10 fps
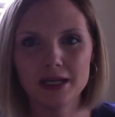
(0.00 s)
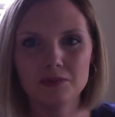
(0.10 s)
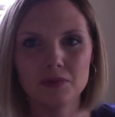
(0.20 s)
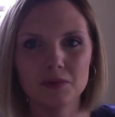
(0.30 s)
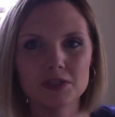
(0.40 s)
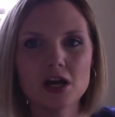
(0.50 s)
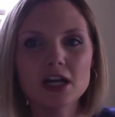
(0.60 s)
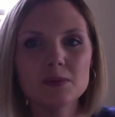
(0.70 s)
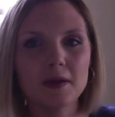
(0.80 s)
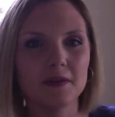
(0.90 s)
And we
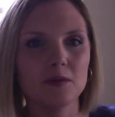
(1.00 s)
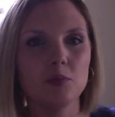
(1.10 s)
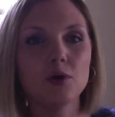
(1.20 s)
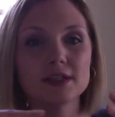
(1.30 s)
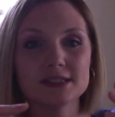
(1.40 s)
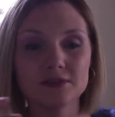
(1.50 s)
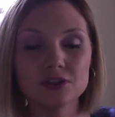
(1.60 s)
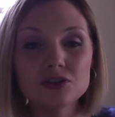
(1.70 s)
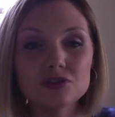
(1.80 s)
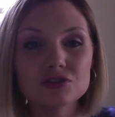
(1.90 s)
talked about the importance of
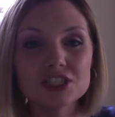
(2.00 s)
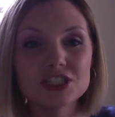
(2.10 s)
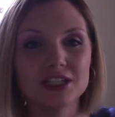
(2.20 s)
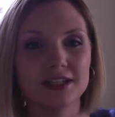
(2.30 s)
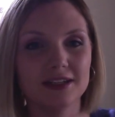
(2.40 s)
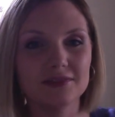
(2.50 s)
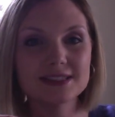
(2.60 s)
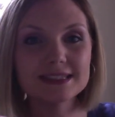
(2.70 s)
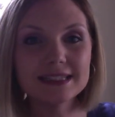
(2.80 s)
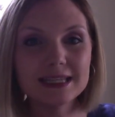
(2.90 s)
good nutrition and of
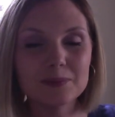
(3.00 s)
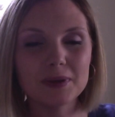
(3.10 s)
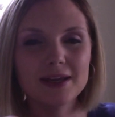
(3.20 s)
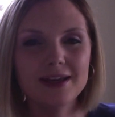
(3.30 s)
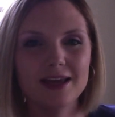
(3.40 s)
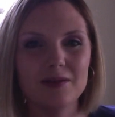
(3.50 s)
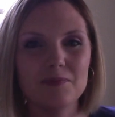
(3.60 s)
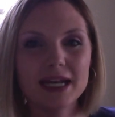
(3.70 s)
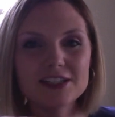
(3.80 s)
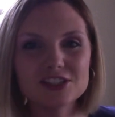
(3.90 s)
sleep and
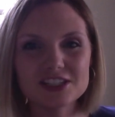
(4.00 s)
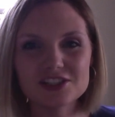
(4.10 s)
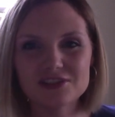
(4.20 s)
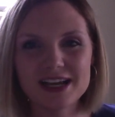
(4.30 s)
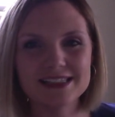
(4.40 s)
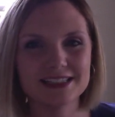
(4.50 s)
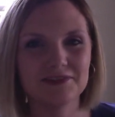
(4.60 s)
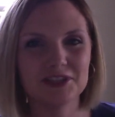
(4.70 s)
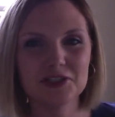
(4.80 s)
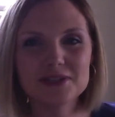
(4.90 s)
managing stress and
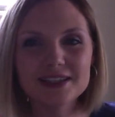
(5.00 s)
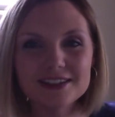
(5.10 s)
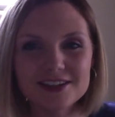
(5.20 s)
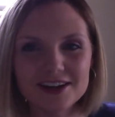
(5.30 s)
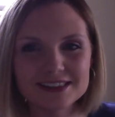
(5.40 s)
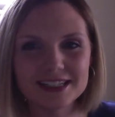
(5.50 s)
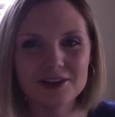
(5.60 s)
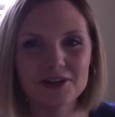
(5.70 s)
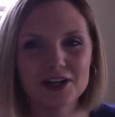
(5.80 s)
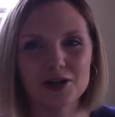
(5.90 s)
reducing the toxic
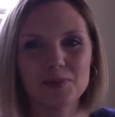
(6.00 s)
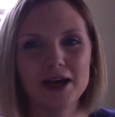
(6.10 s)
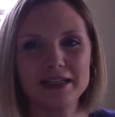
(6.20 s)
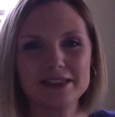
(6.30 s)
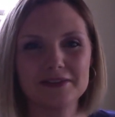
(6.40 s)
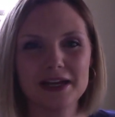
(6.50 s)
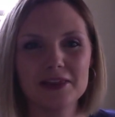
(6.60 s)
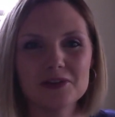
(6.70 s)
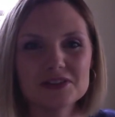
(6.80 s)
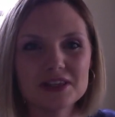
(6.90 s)
load on our bodies, right?
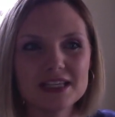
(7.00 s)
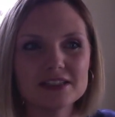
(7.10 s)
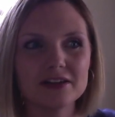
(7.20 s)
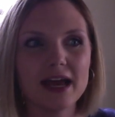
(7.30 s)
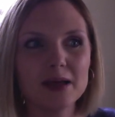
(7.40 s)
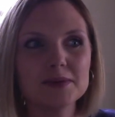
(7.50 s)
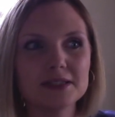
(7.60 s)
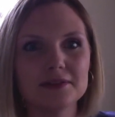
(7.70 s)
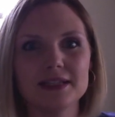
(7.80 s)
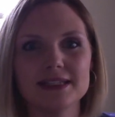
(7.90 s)
Those things are
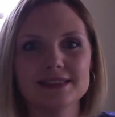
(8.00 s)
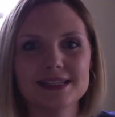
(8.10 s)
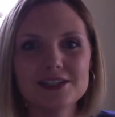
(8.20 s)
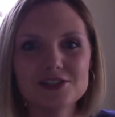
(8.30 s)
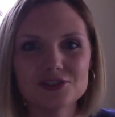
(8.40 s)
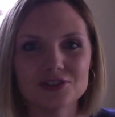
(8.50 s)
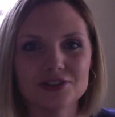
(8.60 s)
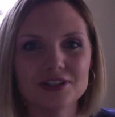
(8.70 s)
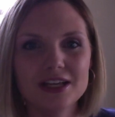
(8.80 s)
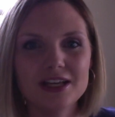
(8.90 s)
absolutely
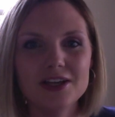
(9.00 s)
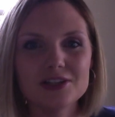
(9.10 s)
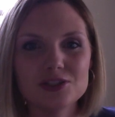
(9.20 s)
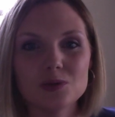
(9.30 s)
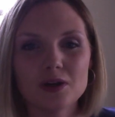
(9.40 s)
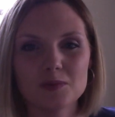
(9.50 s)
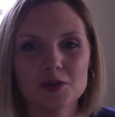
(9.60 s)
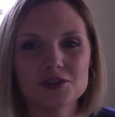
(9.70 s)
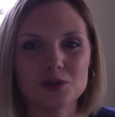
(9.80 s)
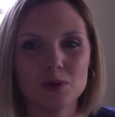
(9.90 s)
essential to our
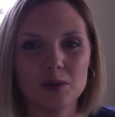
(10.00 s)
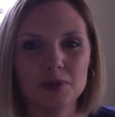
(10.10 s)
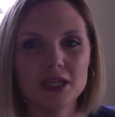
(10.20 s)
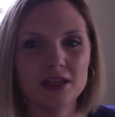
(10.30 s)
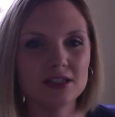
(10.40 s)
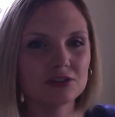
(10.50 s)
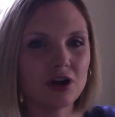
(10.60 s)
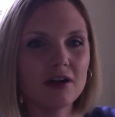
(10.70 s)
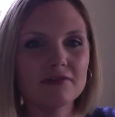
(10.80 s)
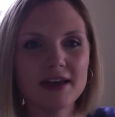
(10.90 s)
emotional well-being. These are
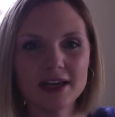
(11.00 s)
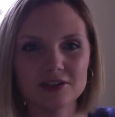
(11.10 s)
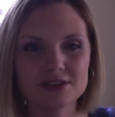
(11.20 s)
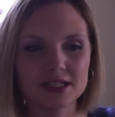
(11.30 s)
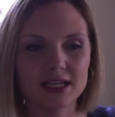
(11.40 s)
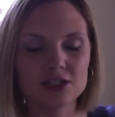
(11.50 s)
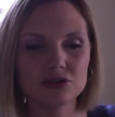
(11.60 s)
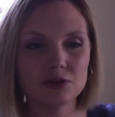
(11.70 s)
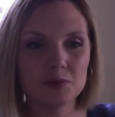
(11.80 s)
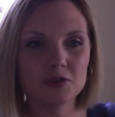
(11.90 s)
all factors that
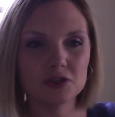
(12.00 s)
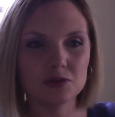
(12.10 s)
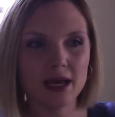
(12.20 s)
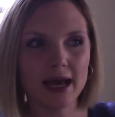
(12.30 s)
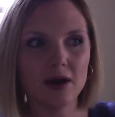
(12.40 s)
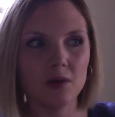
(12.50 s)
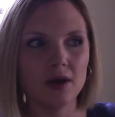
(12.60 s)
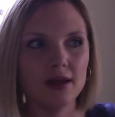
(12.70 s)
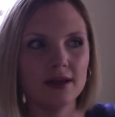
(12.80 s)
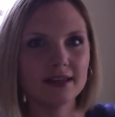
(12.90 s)
contribute to how
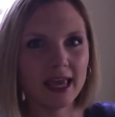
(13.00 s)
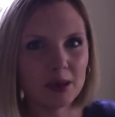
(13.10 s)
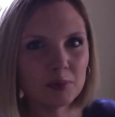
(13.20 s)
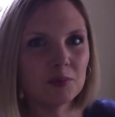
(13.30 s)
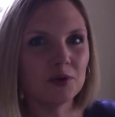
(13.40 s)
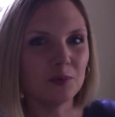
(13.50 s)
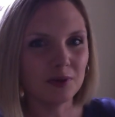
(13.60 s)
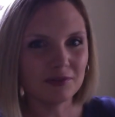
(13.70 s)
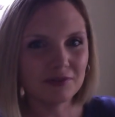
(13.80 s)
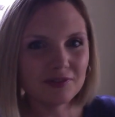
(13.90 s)
capable
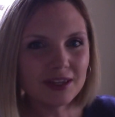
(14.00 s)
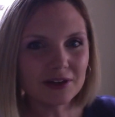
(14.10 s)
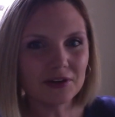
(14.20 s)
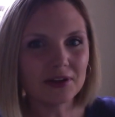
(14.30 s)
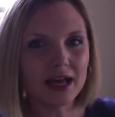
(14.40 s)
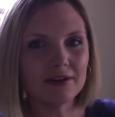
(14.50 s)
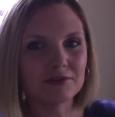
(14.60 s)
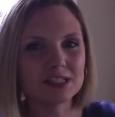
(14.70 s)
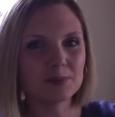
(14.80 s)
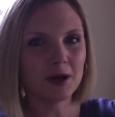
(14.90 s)
we feel of
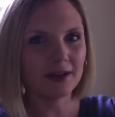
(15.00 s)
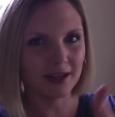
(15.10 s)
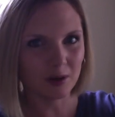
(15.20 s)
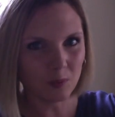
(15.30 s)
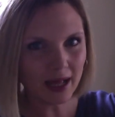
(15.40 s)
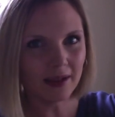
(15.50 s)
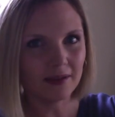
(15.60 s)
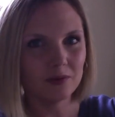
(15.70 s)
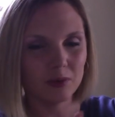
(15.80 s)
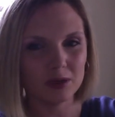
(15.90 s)
responding
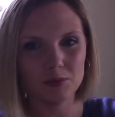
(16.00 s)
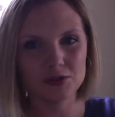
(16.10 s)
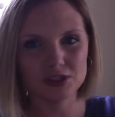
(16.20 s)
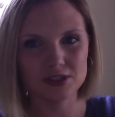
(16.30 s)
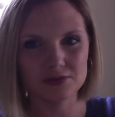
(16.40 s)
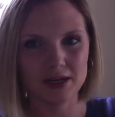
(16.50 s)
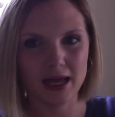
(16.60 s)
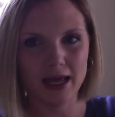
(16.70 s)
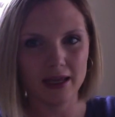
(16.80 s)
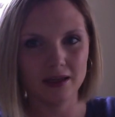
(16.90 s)
well when emotions run
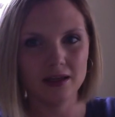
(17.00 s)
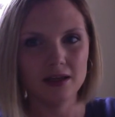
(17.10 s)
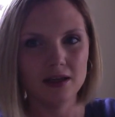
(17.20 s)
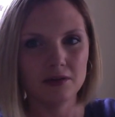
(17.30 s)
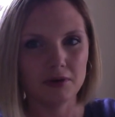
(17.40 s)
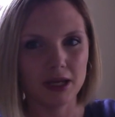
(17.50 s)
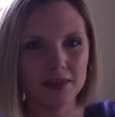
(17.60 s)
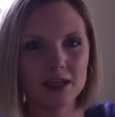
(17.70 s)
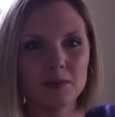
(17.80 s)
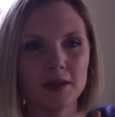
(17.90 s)
high. Right?
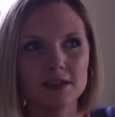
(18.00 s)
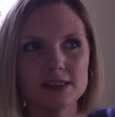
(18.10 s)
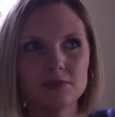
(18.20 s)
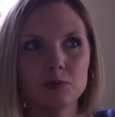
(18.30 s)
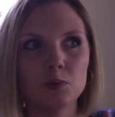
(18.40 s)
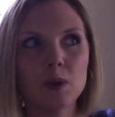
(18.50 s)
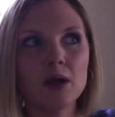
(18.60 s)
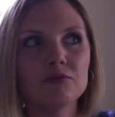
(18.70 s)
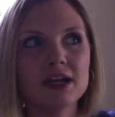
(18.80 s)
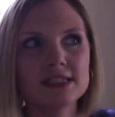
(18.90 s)
Think about this. If we're
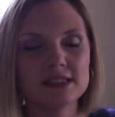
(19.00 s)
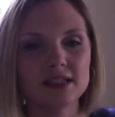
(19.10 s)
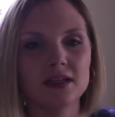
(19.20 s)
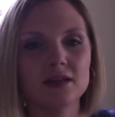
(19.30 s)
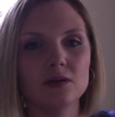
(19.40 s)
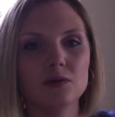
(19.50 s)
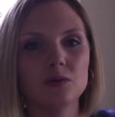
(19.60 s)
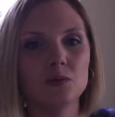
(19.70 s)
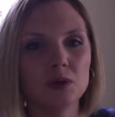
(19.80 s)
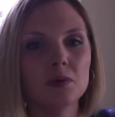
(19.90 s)
well rested,
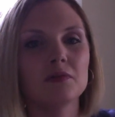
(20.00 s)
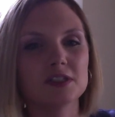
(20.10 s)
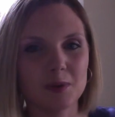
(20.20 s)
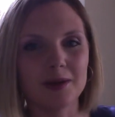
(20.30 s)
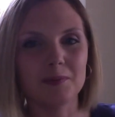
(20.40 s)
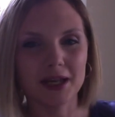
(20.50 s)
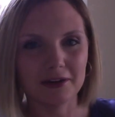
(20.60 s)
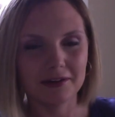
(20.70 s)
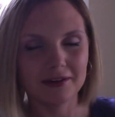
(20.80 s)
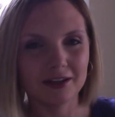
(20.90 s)
we will respond
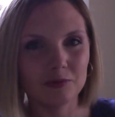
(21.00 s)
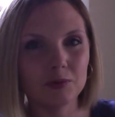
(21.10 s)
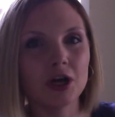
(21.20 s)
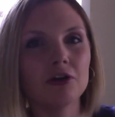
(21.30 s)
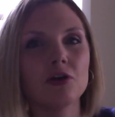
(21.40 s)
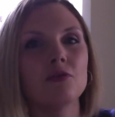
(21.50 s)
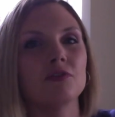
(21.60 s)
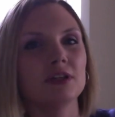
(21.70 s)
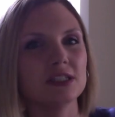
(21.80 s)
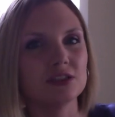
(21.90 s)
better. If we aren't
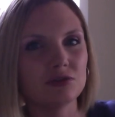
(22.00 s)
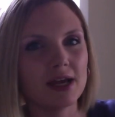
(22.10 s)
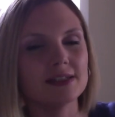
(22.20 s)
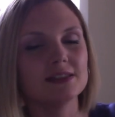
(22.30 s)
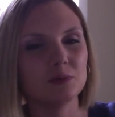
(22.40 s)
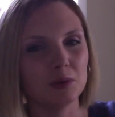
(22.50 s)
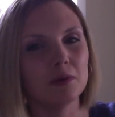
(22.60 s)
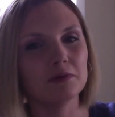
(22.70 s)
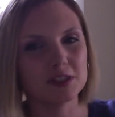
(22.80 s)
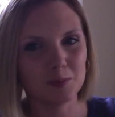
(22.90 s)
overly stressed, we
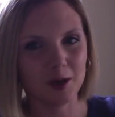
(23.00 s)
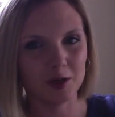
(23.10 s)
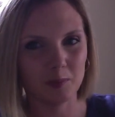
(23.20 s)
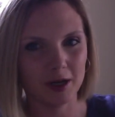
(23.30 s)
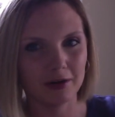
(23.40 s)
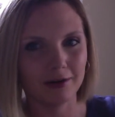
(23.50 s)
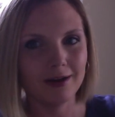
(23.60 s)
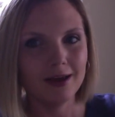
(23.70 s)
will respond better.